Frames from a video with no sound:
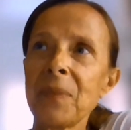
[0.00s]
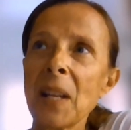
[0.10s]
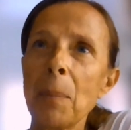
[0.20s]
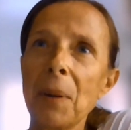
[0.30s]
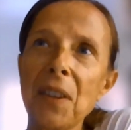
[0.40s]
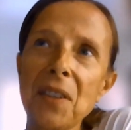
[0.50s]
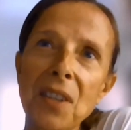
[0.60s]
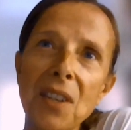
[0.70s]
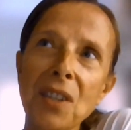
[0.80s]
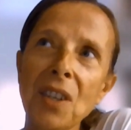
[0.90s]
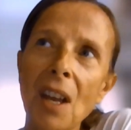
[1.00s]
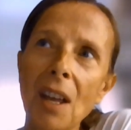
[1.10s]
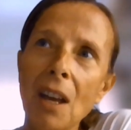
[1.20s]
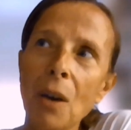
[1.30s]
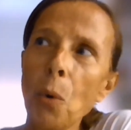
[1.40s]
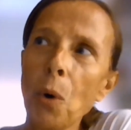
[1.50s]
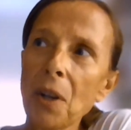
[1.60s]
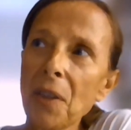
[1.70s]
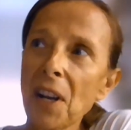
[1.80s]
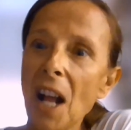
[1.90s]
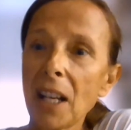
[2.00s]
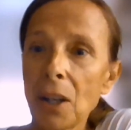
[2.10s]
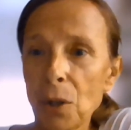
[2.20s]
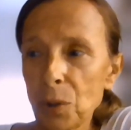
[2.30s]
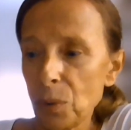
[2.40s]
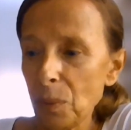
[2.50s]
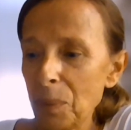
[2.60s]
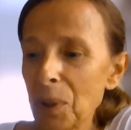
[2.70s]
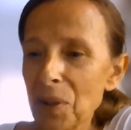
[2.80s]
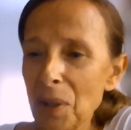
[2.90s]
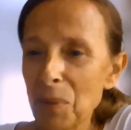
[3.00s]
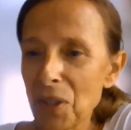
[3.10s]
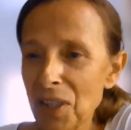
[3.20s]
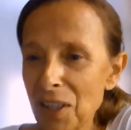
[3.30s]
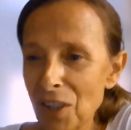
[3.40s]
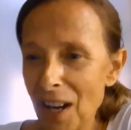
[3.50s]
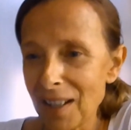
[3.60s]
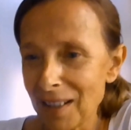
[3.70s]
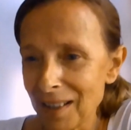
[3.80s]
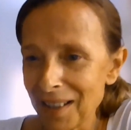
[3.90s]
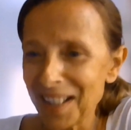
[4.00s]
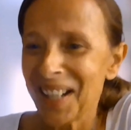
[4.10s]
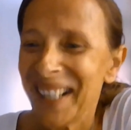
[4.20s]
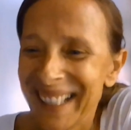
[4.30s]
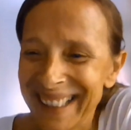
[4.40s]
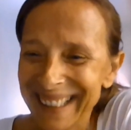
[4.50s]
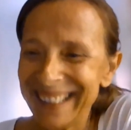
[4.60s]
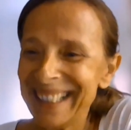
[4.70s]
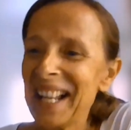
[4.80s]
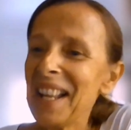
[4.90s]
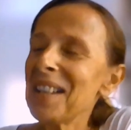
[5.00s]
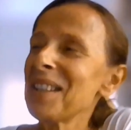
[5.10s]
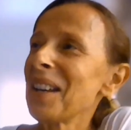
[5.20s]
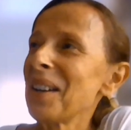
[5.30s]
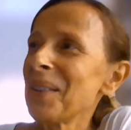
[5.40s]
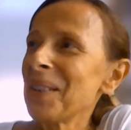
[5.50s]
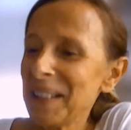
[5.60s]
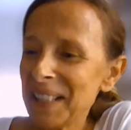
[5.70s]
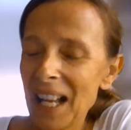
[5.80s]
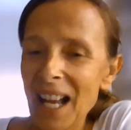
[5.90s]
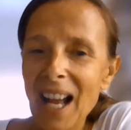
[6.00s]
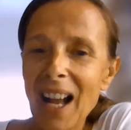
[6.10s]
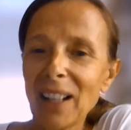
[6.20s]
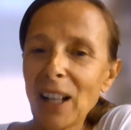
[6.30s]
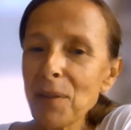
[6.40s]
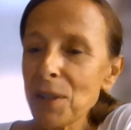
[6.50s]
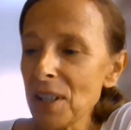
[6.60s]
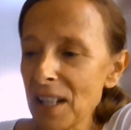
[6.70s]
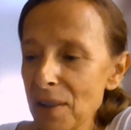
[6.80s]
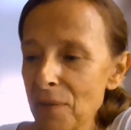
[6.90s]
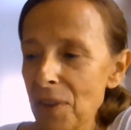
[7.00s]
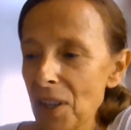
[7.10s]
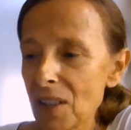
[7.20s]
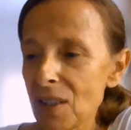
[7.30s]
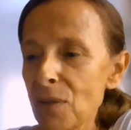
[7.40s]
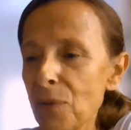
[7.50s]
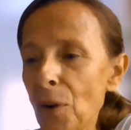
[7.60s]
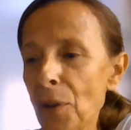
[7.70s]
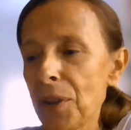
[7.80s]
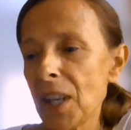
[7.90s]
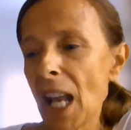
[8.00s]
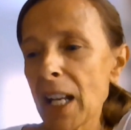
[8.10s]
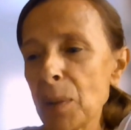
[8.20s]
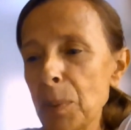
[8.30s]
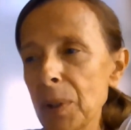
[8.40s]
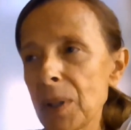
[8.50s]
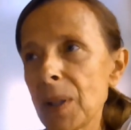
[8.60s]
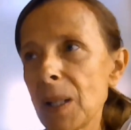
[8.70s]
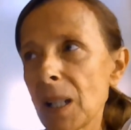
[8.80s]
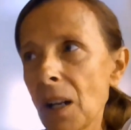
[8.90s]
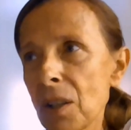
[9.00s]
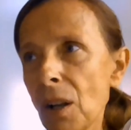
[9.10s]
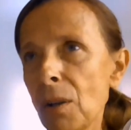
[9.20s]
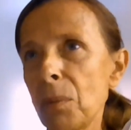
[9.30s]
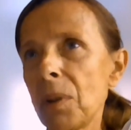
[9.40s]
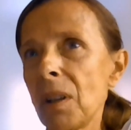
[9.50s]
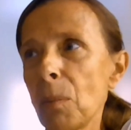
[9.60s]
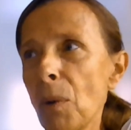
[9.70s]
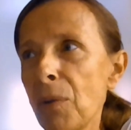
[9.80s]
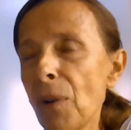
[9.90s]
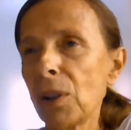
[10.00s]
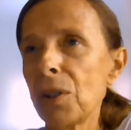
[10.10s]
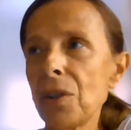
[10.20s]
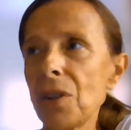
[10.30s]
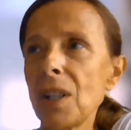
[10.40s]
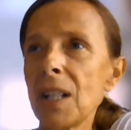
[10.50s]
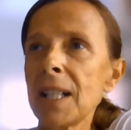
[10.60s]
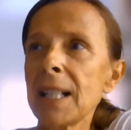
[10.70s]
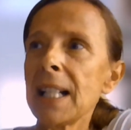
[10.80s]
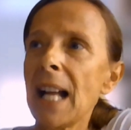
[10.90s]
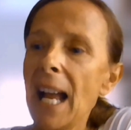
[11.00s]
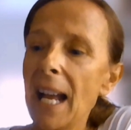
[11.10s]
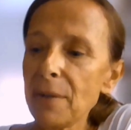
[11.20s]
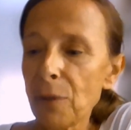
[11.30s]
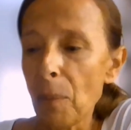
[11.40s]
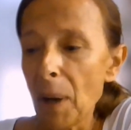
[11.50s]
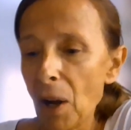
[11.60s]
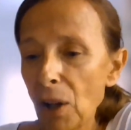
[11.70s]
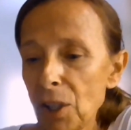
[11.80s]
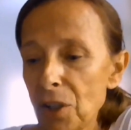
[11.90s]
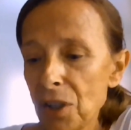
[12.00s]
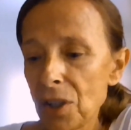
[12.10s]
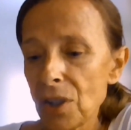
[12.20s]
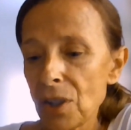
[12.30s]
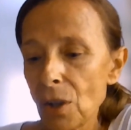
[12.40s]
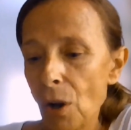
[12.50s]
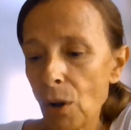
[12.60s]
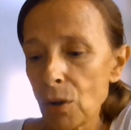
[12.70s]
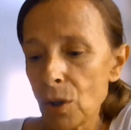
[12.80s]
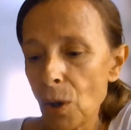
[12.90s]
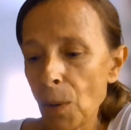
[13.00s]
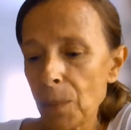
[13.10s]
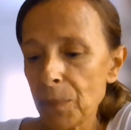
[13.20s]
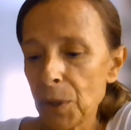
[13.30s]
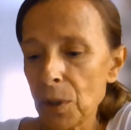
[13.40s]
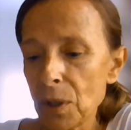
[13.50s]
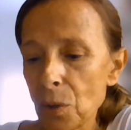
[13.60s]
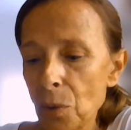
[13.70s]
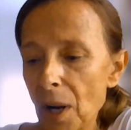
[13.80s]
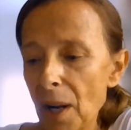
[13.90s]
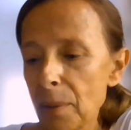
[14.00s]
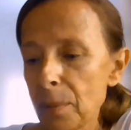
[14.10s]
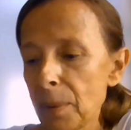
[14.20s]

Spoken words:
But this is work that I cannot do because I'm just a geneticist. So I'll have to leave this for the experts in taxonomy, in morphology, and for biologists also to describe